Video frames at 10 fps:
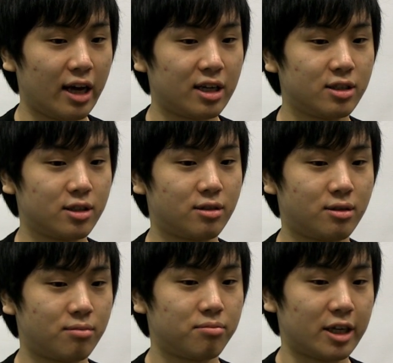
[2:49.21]
can just
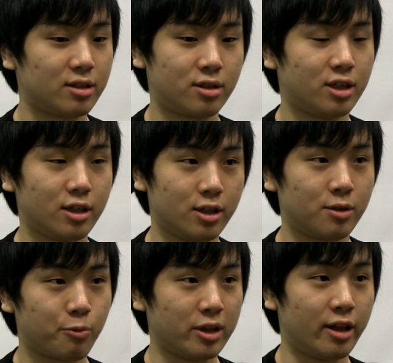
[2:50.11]
like
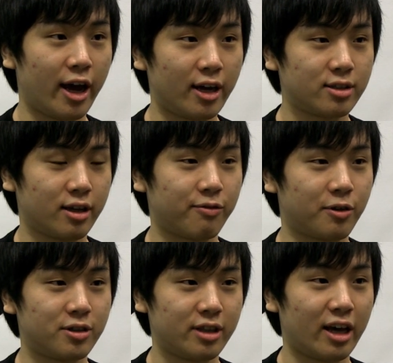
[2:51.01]
chill, relax, like
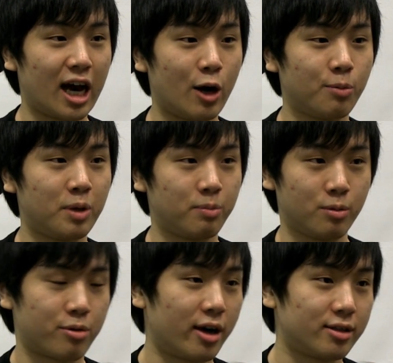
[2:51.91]
first day, how
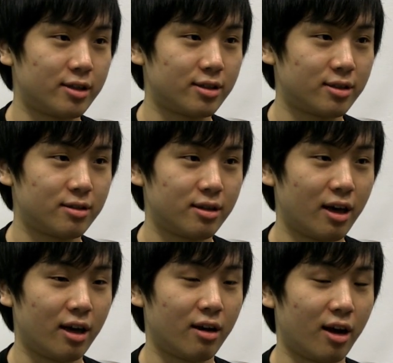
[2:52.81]
people practice,
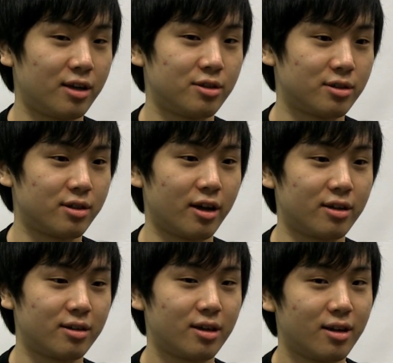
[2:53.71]
and I can just like,